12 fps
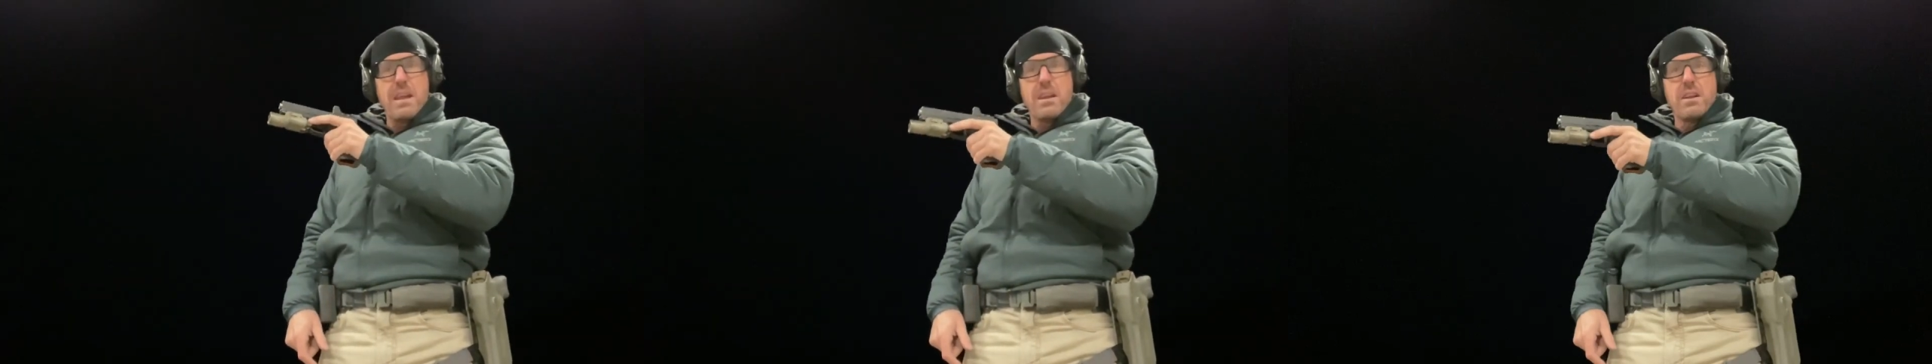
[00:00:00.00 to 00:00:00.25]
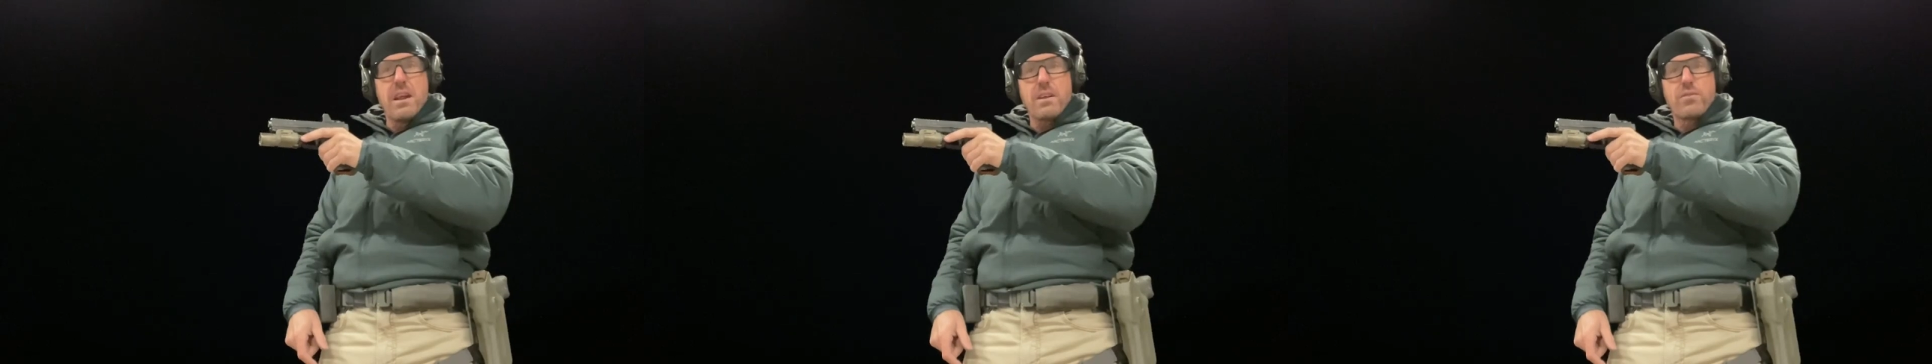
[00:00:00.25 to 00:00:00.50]

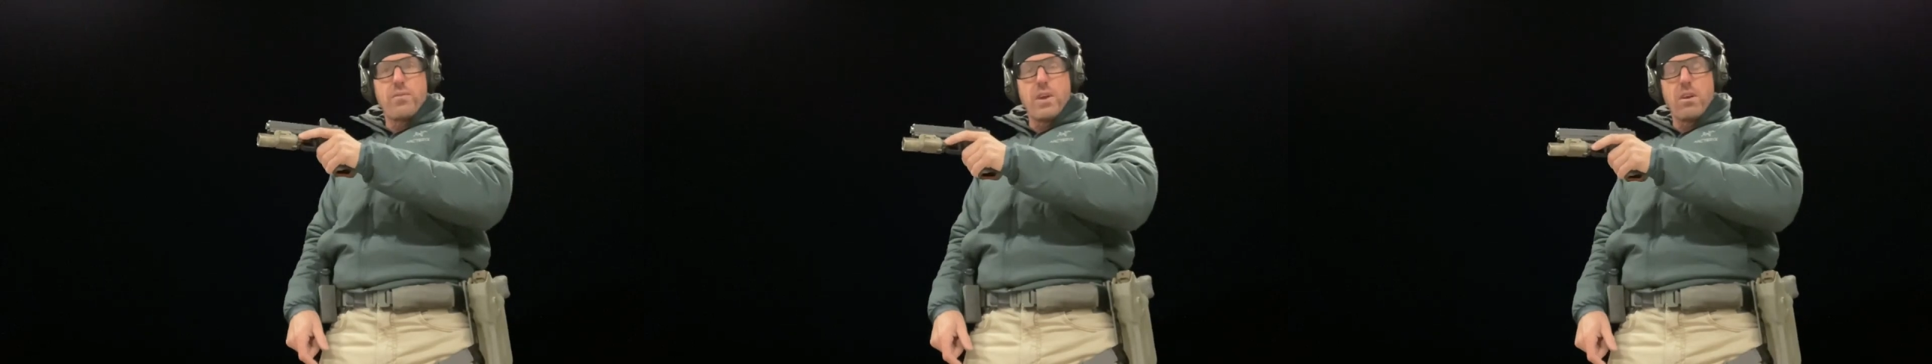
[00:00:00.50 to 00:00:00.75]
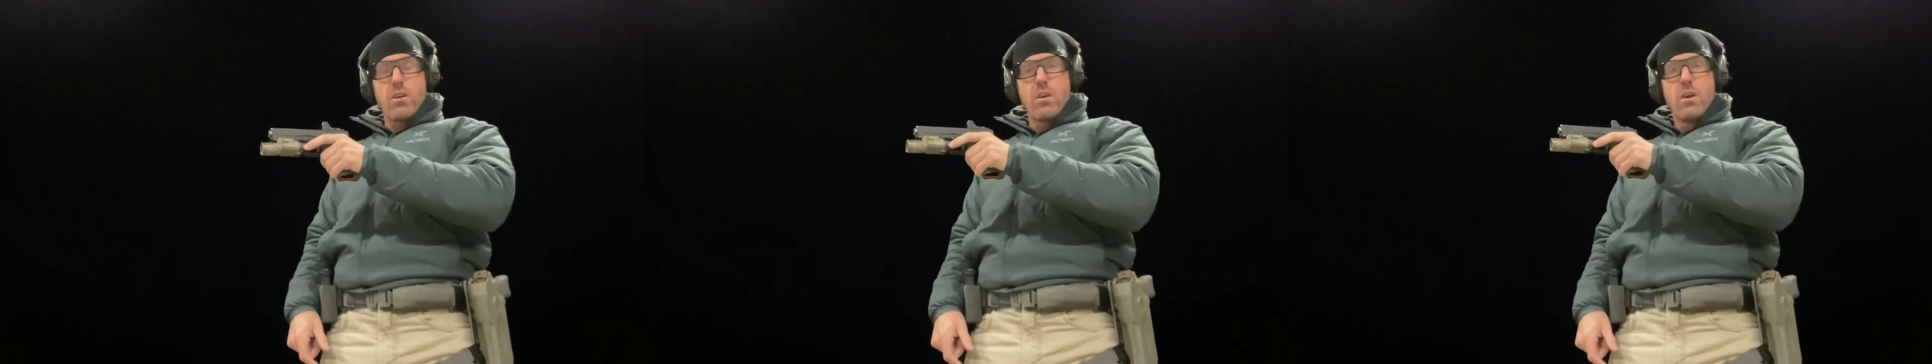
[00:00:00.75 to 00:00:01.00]
index
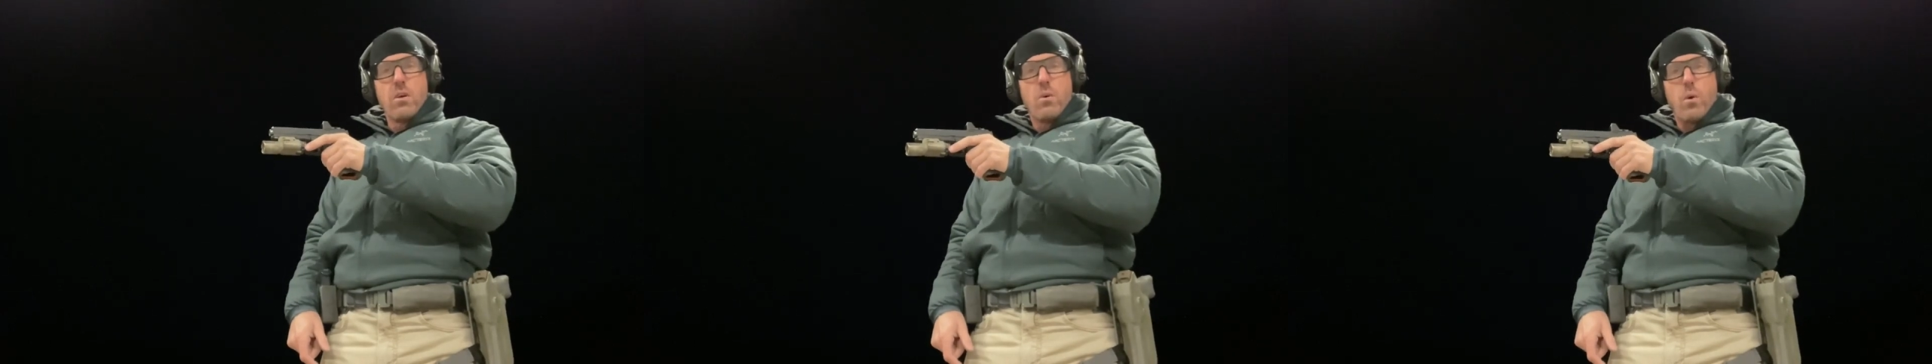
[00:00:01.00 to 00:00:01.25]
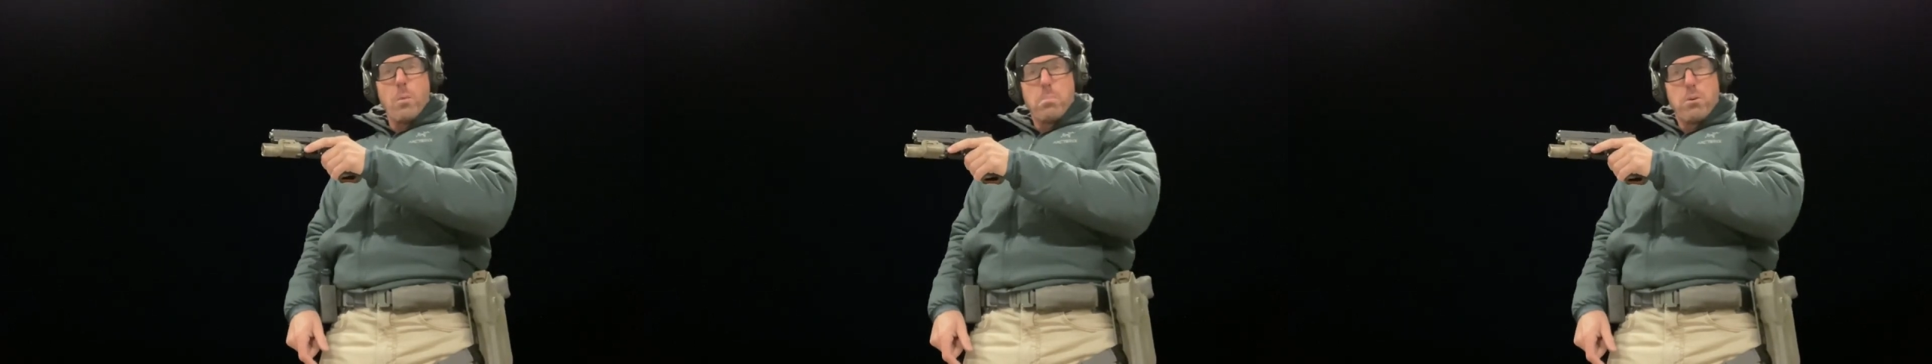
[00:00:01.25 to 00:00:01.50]
finger
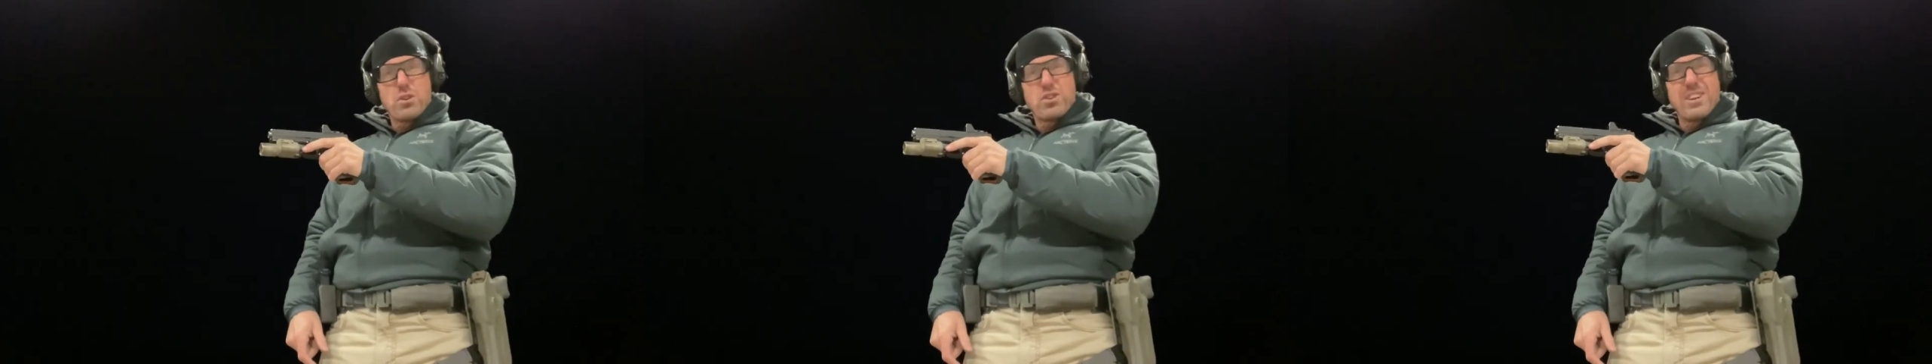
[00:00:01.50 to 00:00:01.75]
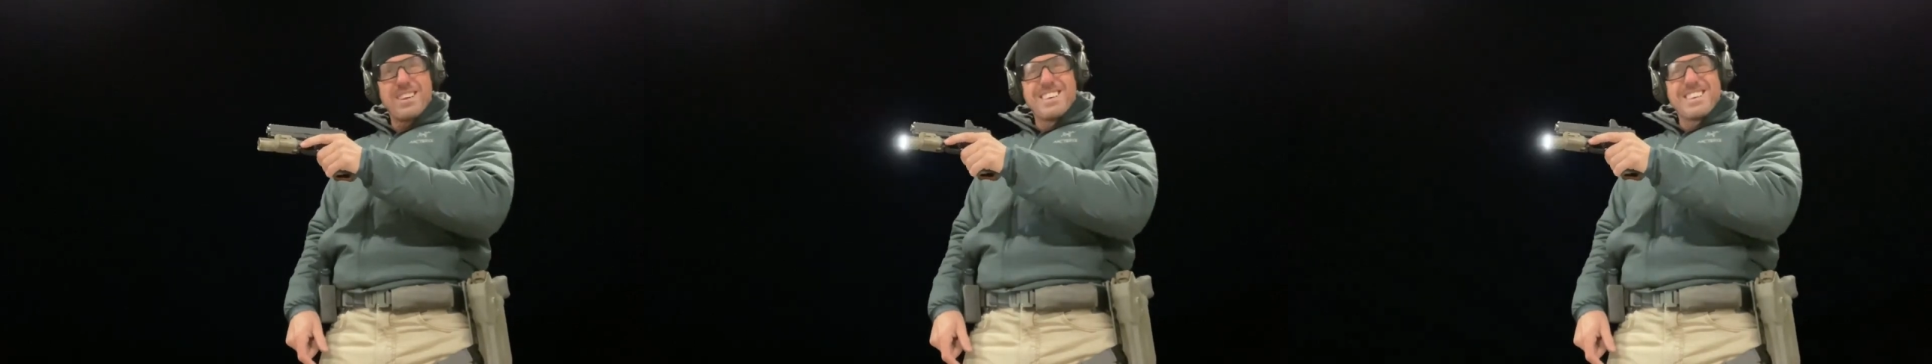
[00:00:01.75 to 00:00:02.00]
or push
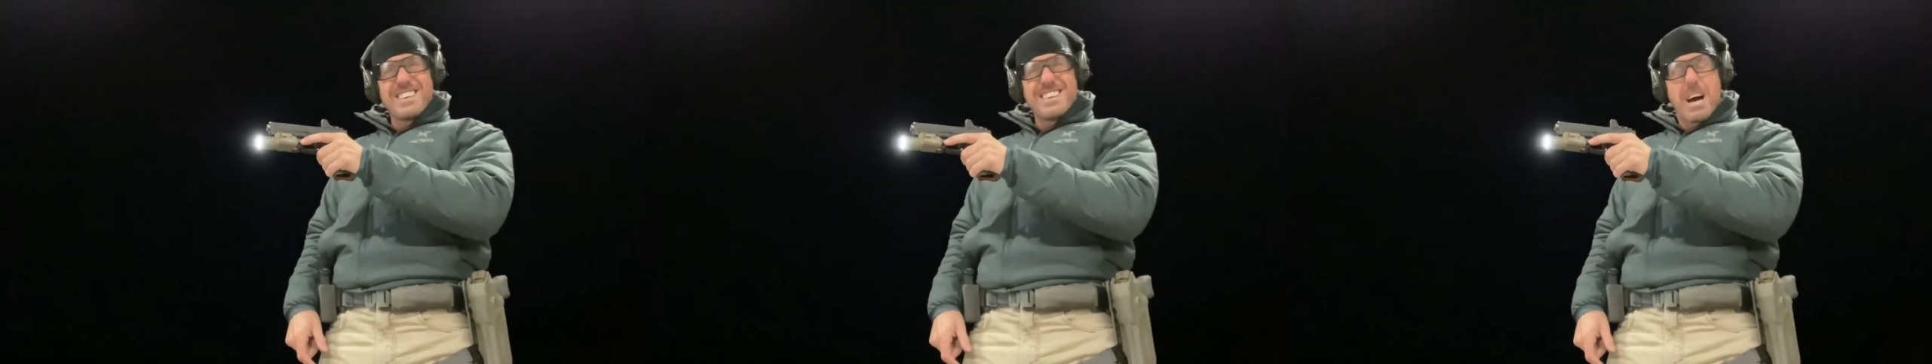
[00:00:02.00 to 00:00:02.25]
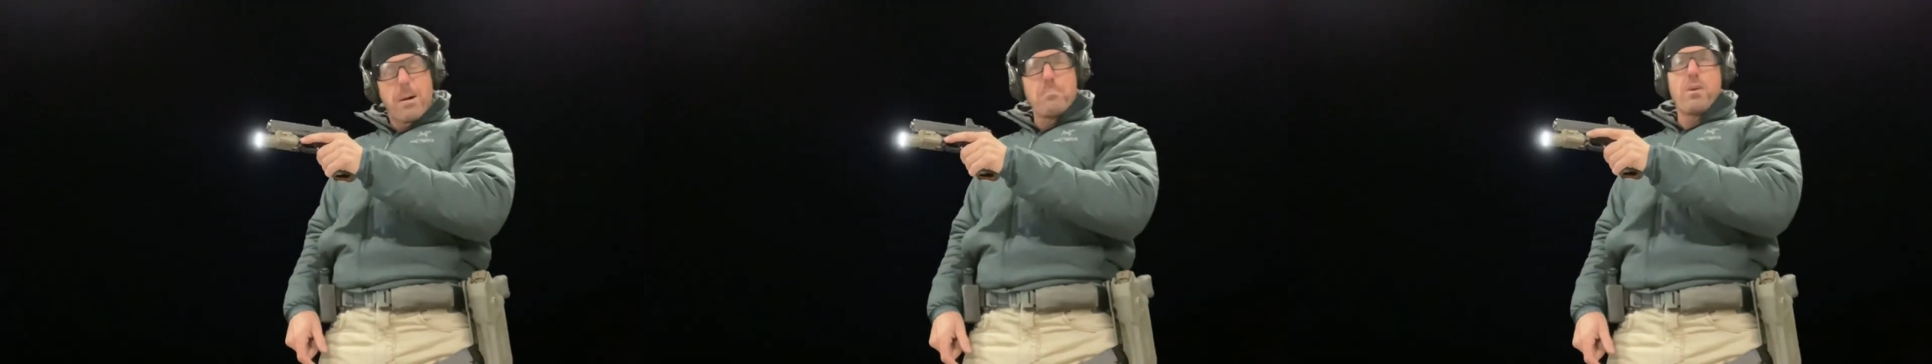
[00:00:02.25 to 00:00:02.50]
it
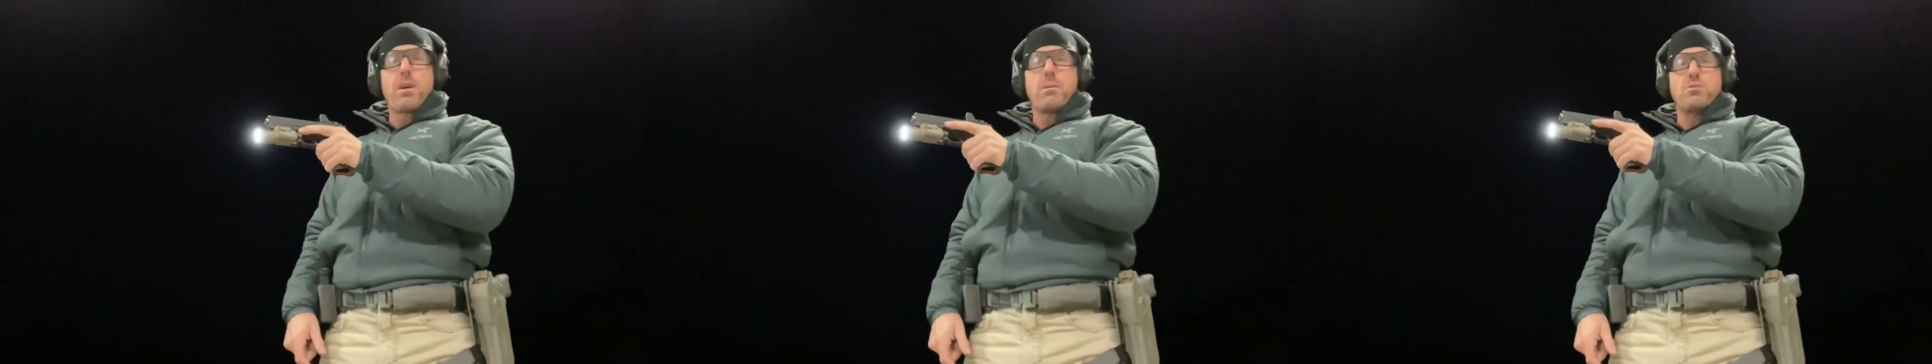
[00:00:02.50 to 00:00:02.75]
up there.